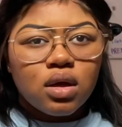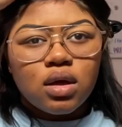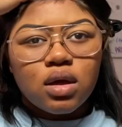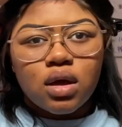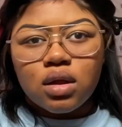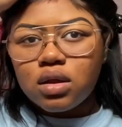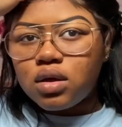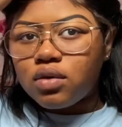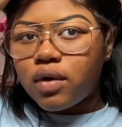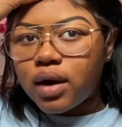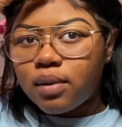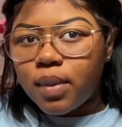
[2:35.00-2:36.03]
I think
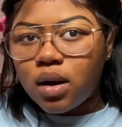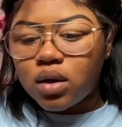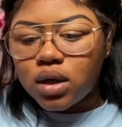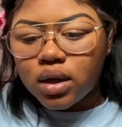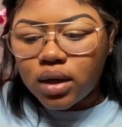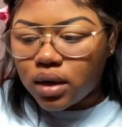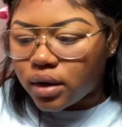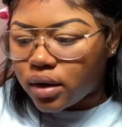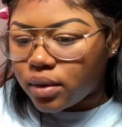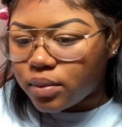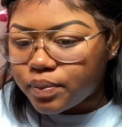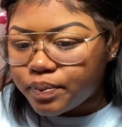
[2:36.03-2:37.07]
right about here.
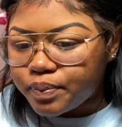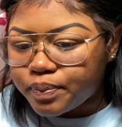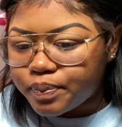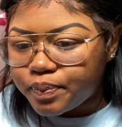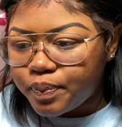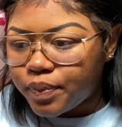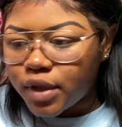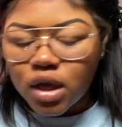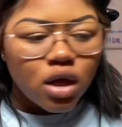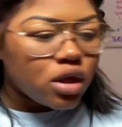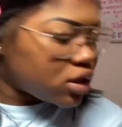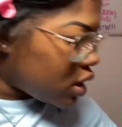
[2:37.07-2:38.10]

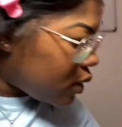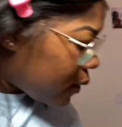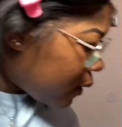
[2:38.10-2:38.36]
So I'm